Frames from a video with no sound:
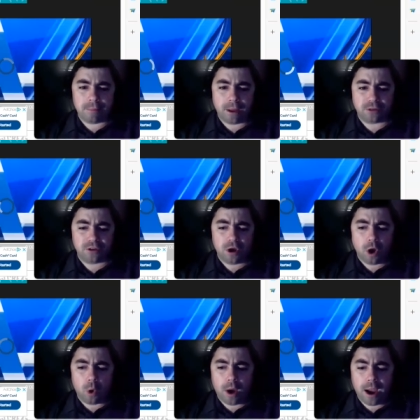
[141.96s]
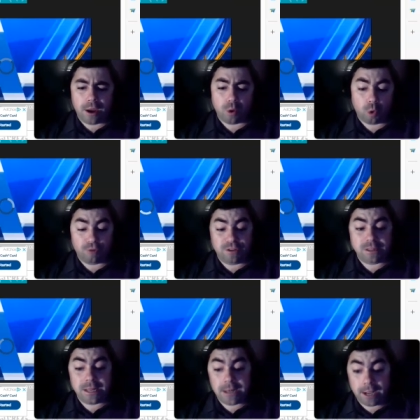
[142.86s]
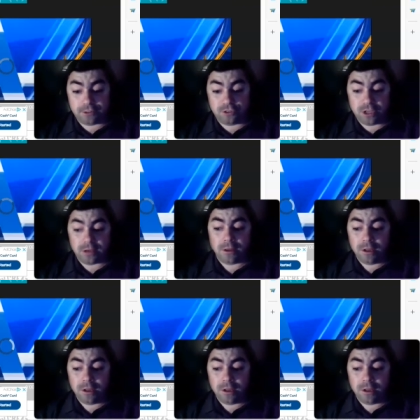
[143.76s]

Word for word: about Ohio, or if you did not see